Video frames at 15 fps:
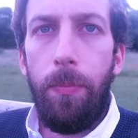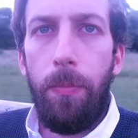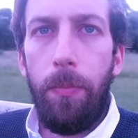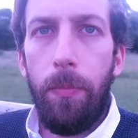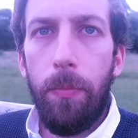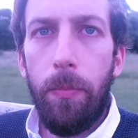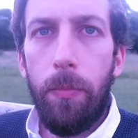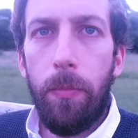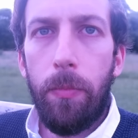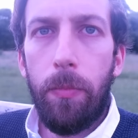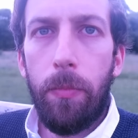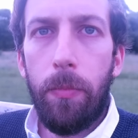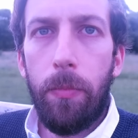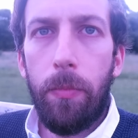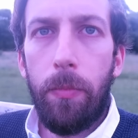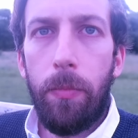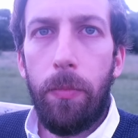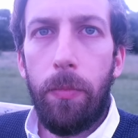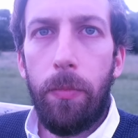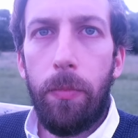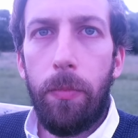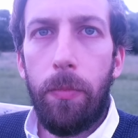
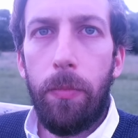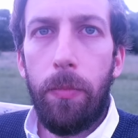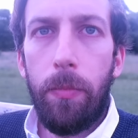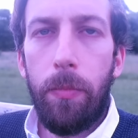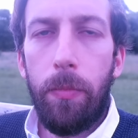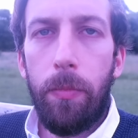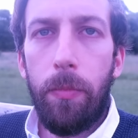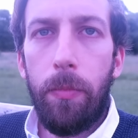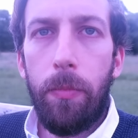(no one is talking)